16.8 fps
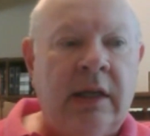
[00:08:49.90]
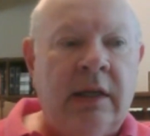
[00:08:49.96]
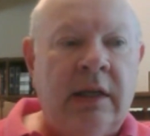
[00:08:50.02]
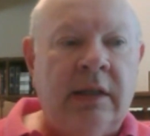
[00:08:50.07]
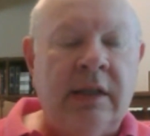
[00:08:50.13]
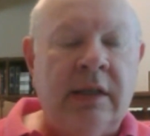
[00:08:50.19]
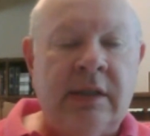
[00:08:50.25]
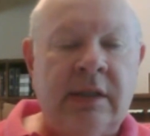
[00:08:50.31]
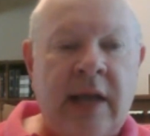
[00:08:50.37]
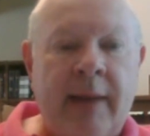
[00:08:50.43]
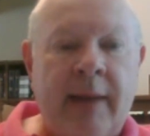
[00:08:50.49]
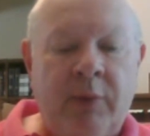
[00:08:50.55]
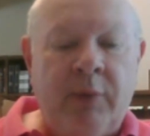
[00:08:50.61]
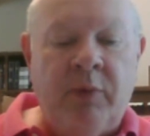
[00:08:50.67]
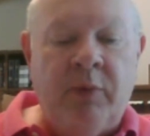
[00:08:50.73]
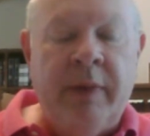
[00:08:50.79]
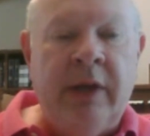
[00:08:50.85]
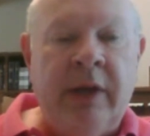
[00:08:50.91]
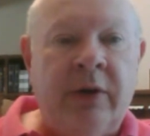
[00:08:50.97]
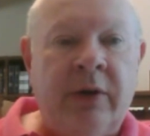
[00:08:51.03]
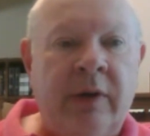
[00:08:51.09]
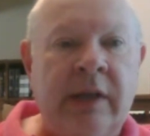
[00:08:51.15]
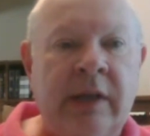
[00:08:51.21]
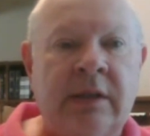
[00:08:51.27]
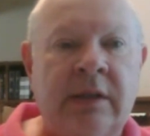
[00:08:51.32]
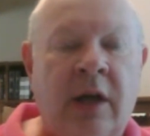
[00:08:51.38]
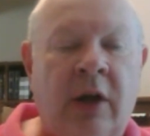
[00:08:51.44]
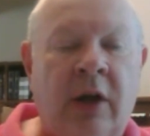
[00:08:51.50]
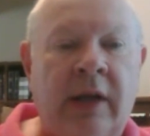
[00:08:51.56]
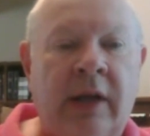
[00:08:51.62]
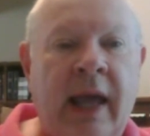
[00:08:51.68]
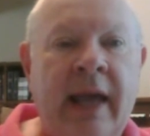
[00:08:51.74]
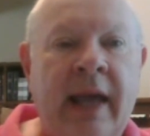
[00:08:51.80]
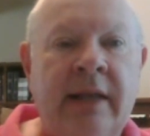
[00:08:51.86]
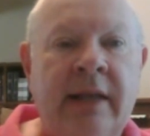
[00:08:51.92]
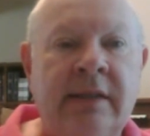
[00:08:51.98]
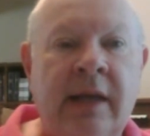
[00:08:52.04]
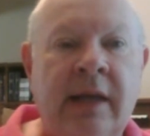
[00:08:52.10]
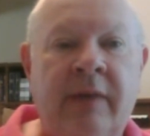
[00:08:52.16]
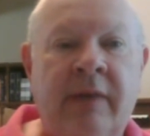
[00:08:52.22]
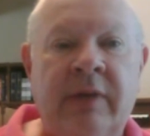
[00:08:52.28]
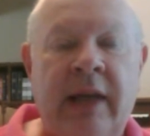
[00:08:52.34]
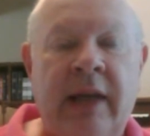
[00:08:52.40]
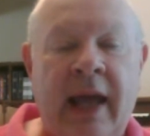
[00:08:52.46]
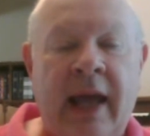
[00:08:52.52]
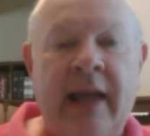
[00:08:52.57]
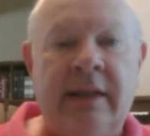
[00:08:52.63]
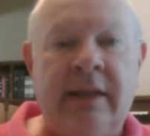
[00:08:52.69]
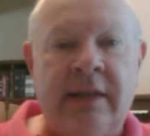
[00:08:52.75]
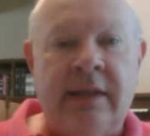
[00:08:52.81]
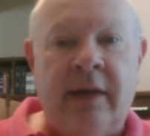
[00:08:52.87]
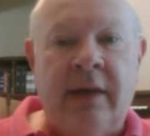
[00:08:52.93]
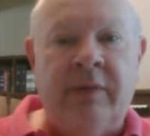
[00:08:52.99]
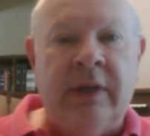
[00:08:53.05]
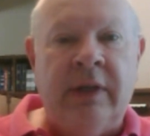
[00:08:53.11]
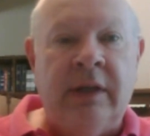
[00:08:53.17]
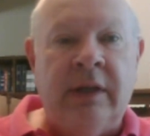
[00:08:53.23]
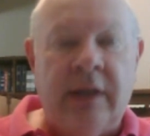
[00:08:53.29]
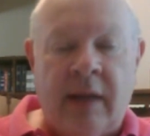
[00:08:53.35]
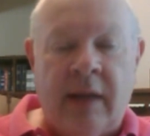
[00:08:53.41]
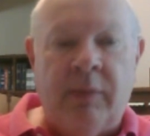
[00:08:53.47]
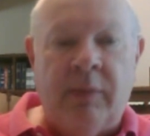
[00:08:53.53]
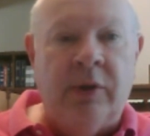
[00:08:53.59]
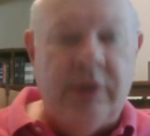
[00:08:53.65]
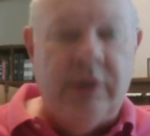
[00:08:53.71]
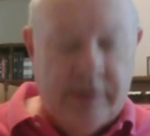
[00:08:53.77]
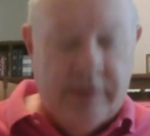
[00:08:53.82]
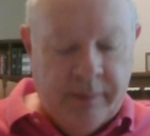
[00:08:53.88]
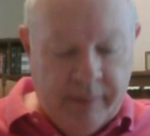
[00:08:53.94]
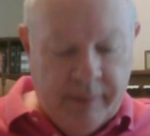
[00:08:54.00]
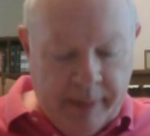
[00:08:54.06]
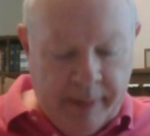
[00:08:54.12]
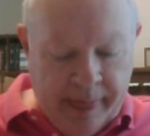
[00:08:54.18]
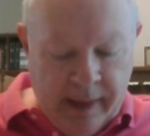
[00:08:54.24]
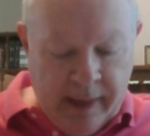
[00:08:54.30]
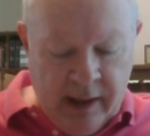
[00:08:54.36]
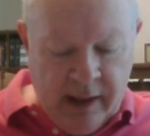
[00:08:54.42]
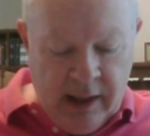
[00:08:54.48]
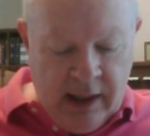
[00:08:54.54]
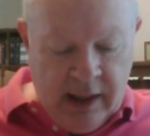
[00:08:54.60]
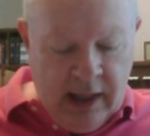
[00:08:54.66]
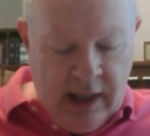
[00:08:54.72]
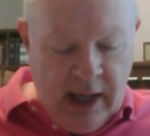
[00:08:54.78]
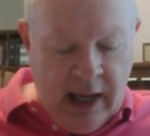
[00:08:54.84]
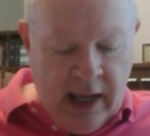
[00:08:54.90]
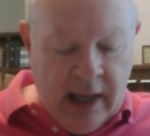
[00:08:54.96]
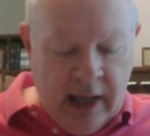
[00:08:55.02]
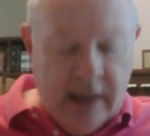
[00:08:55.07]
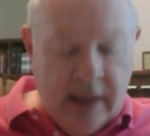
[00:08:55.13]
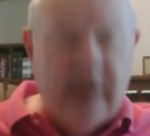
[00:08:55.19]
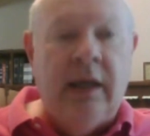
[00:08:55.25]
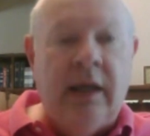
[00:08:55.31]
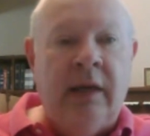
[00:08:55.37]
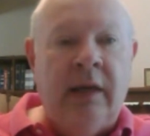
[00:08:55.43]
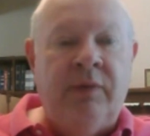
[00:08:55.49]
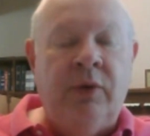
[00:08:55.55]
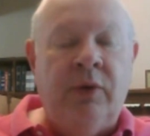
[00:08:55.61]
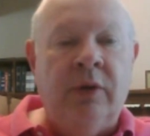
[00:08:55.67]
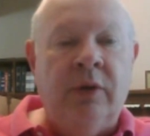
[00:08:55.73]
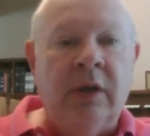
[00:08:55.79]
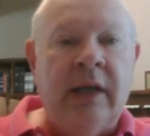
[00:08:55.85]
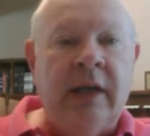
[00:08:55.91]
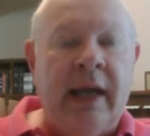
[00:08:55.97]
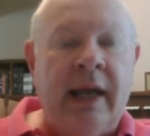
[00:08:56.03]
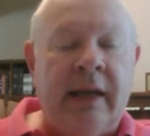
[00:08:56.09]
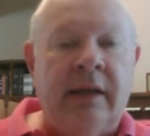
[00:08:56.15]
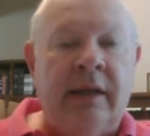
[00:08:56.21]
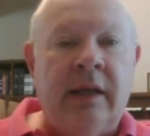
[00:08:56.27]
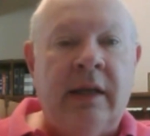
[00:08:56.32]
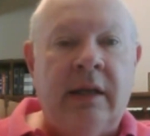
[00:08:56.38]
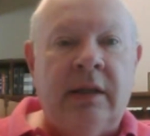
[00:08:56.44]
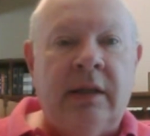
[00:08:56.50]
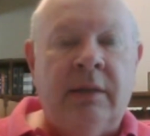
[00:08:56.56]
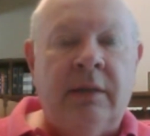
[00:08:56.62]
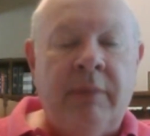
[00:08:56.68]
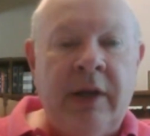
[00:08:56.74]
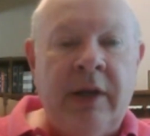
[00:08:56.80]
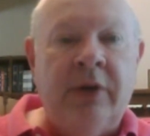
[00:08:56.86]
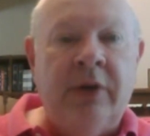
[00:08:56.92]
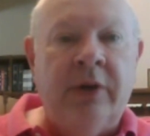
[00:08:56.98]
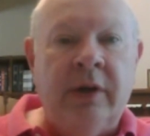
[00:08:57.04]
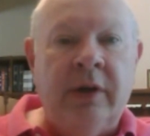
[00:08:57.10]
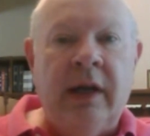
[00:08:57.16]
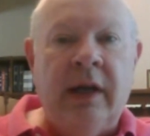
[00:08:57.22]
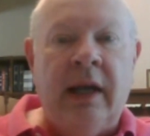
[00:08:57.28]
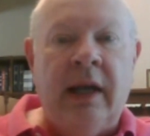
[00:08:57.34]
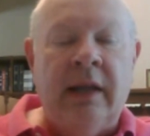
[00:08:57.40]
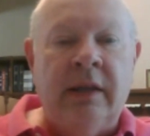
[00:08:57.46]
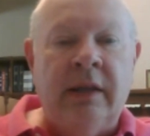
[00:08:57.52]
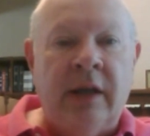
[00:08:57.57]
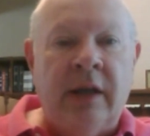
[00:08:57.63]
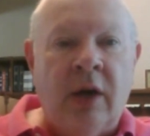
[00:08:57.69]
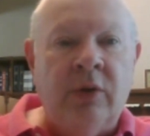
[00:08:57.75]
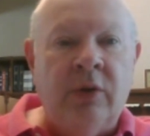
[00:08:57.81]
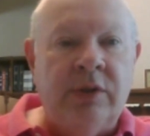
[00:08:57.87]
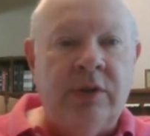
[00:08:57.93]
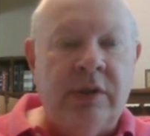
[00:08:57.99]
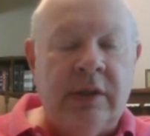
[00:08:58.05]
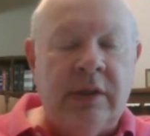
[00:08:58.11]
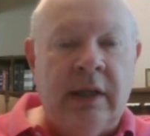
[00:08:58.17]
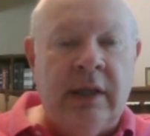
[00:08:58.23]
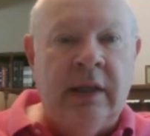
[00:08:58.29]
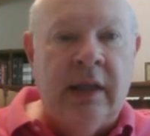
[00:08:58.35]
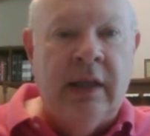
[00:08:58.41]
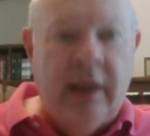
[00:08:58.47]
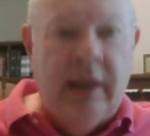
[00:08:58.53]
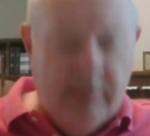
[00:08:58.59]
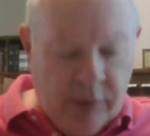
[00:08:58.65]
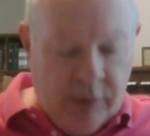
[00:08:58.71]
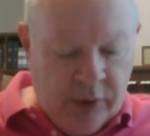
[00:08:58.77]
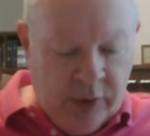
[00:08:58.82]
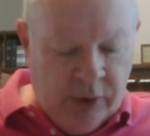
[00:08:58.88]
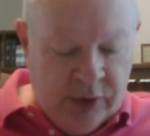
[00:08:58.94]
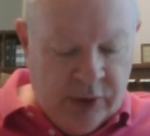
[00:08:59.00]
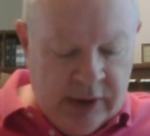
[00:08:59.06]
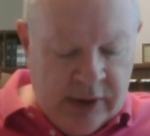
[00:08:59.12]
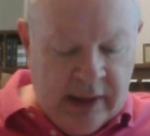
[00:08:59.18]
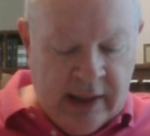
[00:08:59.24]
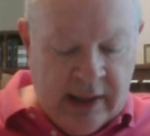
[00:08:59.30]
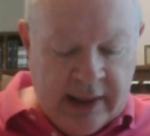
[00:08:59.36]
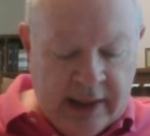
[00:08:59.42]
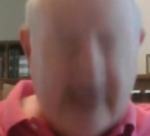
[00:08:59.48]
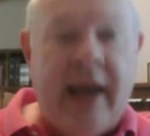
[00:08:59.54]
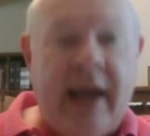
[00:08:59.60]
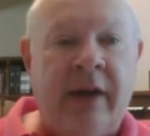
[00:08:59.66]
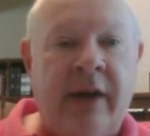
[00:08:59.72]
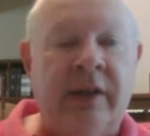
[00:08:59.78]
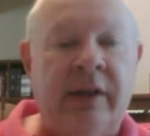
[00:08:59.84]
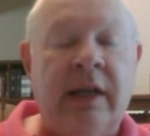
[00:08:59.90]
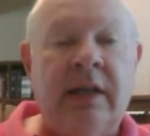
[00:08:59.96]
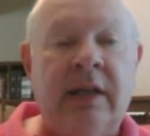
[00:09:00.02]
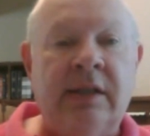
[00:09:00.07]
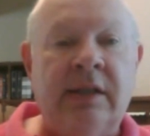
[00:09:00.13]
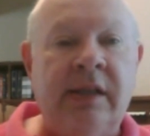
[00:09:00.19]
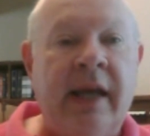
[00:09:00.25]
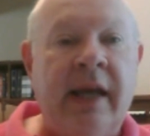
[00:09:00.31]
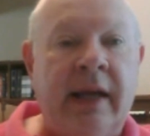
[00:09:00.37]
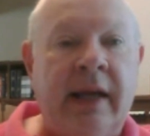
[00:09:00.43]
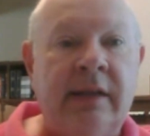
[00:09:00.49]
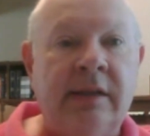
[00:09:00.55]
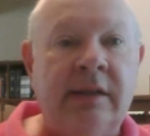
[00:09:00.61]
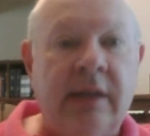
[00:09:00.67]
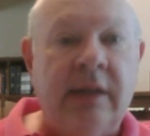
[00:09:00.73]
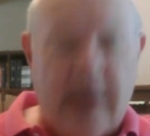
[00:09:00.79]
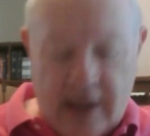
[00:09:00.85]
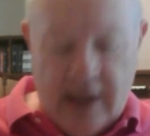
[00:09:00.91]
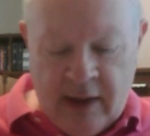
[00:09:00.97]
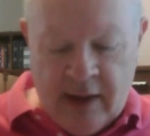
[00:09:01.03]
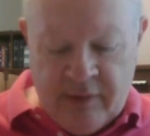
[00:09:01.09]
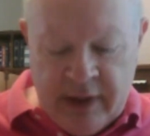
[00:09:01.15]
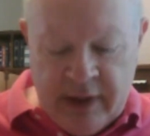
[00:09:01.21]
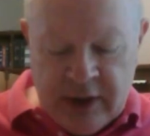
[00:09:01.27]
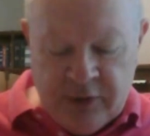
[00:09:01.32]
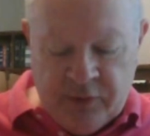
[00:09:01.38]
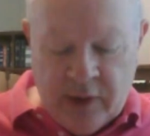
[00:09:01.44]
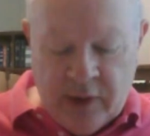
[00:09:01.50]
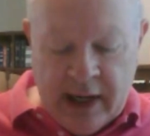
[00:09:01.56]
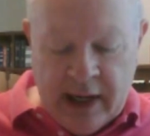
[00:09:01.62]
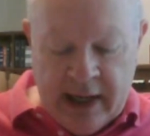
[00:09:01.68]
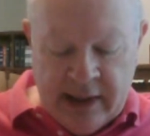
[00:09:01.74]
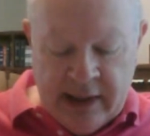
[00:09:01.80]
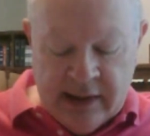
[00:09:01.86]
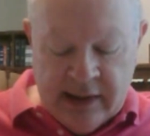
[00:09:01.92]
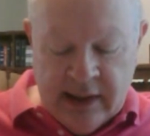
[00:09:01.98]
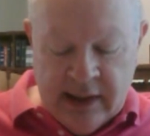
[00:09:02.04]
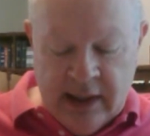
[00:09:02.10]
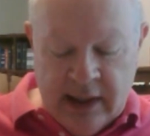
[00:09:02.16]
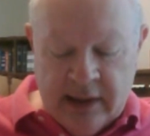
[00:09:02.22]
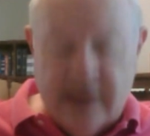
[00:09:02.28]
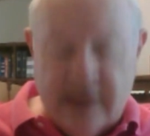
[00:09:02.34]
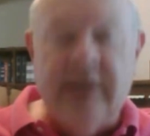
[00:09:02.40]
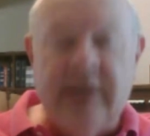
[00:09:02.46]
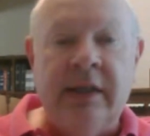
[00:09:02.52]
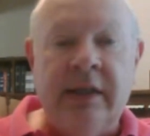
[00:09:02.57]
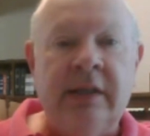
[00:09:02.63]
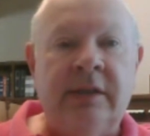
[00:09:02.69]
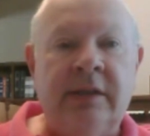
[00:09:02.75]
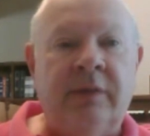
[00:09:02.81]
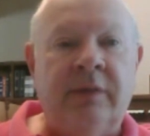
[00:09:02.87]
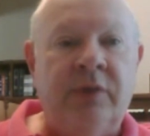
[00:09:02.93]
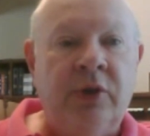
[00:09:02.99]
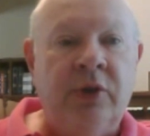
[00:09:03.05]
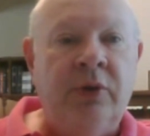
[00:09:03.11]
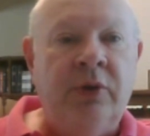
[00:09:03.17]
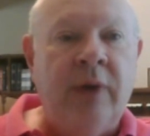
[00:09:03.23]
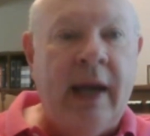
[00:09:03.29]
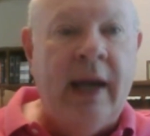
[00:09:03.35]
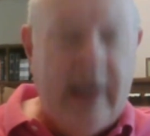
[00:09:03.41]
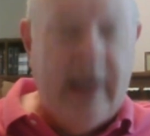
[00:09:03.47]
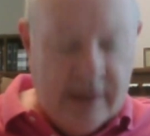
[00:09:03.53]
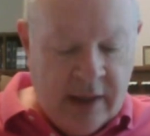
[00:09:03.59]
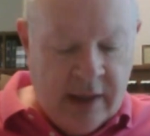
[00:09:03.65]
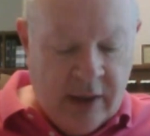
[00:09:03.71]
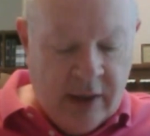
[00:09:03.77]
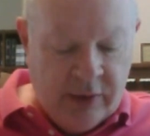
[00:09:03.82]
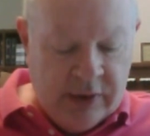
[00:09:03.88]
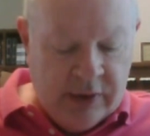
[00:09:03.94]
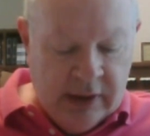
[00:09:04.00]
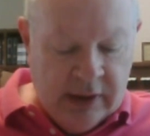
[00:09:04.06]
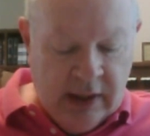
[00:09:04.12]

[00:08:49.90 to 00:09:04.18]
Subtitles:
This type of meter is called 8-7-8-7 doubled. And if you look at the meter and the notes in the hymnal, you'll see that count 6 of each phrase consists of 2 eighth notes.